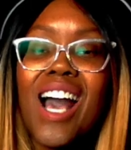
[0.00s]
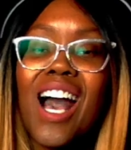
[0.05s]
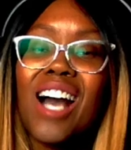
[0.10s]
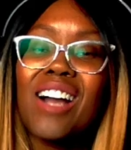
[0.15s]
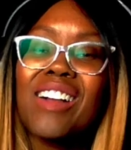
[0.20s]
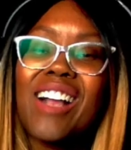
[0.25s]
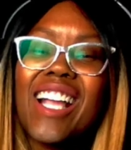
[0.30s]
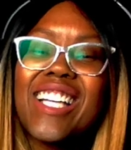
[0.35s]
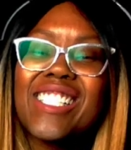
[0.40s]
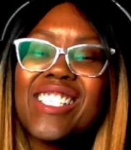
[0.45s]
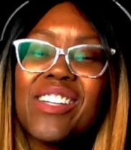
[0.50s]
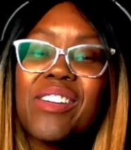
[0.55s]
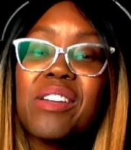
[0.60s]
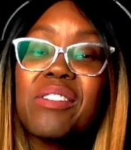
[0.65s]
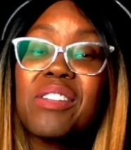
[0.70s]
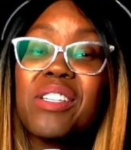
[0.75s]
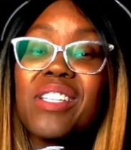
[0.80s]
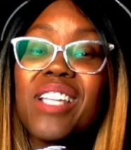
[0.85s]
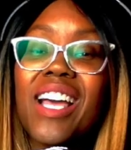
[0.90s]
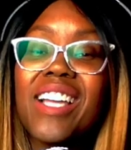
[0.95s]
All right, so
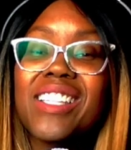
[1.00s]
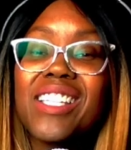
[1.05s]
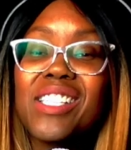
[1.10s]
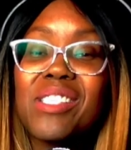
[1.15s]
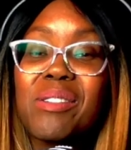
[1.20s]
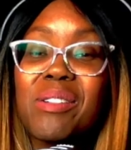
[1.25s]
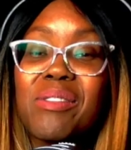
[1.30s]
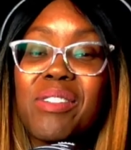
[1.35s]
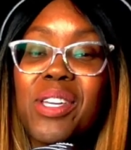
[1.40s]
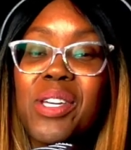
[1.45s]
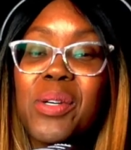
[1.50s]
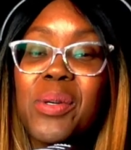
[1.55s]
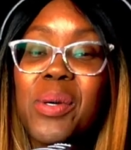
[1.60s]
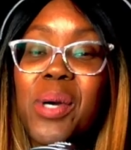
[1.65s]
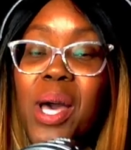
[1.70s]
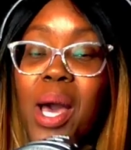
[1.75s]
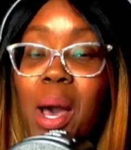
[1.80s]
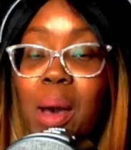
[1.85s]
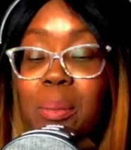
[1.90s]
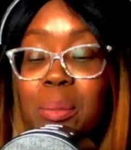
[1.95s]
if you like this review,
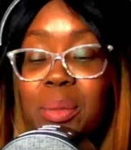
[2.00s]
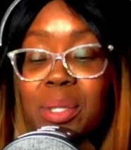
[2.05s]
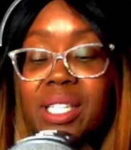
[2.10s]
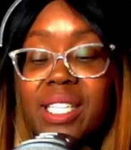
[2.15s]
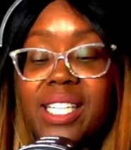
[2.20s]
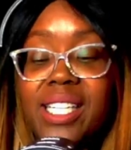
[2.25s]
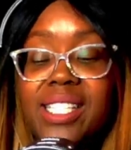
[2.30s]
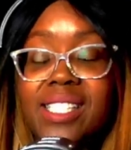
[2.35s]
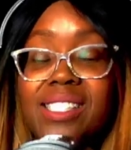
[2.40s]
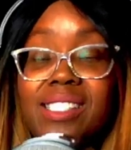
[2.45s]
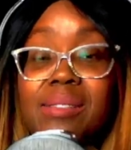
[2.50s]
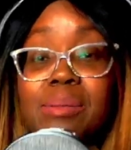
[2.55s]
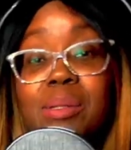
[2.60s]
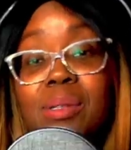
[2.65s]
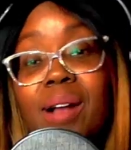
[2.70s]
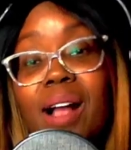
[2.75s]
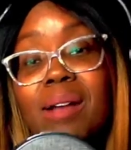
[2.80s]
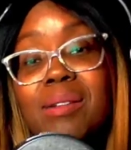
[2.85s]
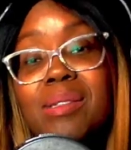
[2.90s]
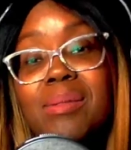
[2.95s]
please
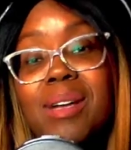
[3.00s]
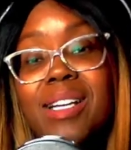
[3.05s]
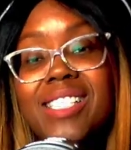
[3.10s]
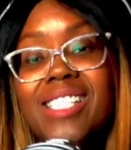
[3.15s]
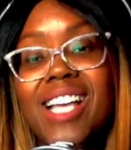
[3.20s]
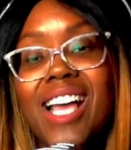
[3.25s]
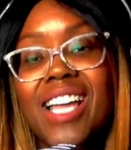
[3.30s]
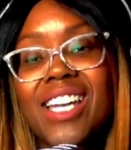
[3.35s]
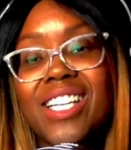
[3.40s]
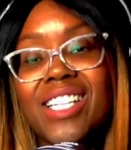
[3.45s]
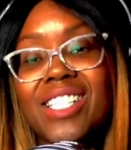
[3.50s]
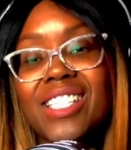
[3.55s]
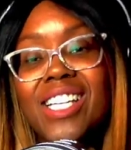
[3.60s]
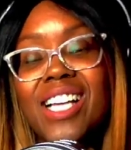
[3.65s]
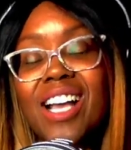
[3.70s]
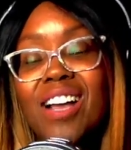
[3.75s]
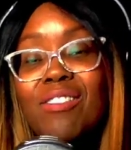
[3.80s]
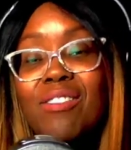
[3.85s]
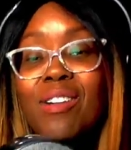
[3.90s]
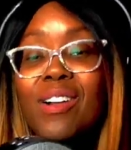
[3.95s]
subscribe to my channel
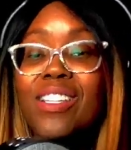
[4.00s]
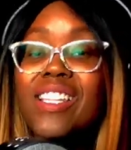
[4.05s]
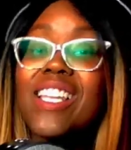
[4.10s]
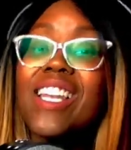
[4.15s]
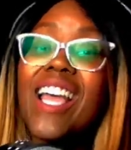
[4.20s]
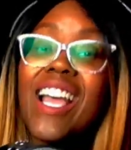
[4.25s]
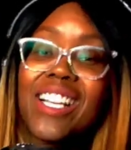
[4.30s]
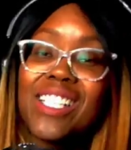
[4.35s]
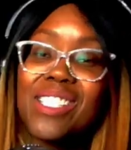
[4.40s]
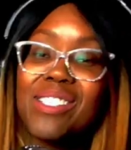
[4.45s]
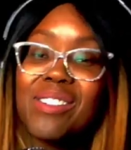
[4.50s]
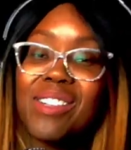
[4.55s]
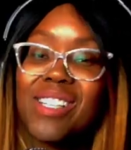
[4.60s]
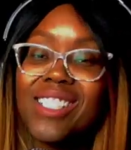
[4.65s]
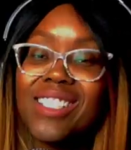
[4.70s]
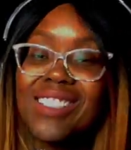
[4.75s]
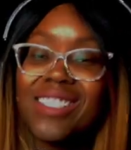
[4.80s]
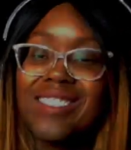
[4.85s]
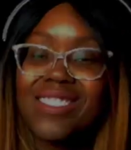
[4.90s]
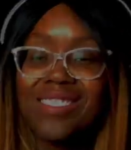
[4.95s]
for the next one.